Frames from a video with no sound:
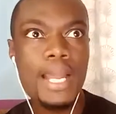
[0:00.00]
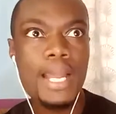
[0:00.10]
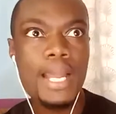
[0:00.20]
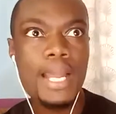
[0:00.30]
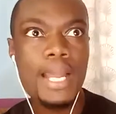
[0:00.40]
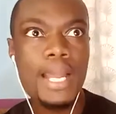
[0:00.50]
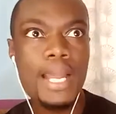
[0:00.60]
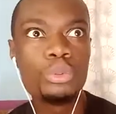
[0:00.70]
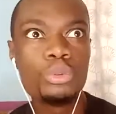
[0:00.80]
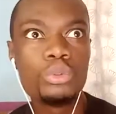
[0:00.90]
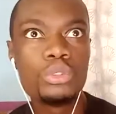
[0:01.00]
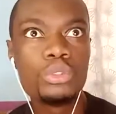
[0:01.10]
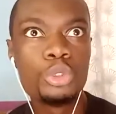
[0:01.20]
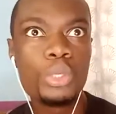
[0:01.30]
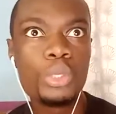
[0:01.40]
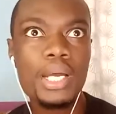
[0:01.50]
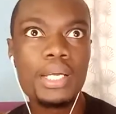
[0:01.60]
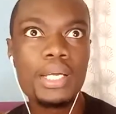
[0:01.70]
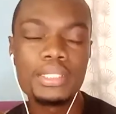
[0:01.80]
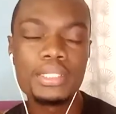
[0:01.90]
I try to drag
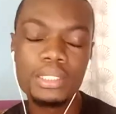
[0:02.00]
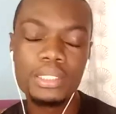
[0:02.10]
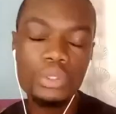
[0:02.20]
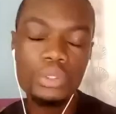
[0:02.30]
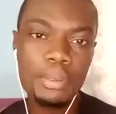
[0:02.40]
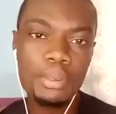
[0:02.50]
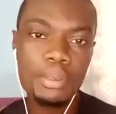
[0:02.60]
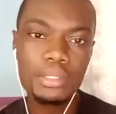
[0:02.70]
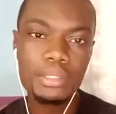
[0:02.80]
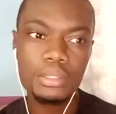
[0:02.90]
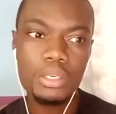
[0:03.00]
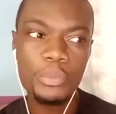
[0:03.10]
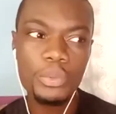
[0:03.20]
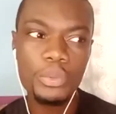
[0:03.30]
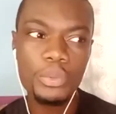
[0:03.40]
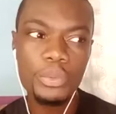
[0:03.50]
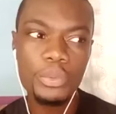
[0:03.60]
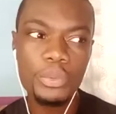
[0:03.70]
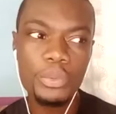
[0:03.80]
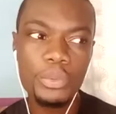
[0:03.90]
single happenings or real life
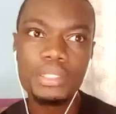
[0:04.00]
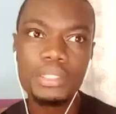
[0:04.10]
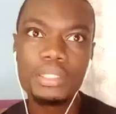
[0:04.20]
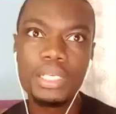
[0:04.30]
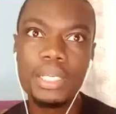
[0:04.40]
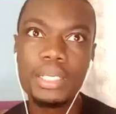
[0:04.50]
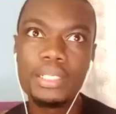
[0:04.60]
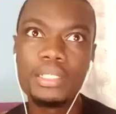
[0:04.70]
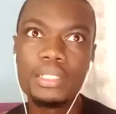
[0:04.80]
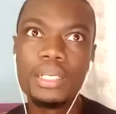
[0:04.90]
happenings and then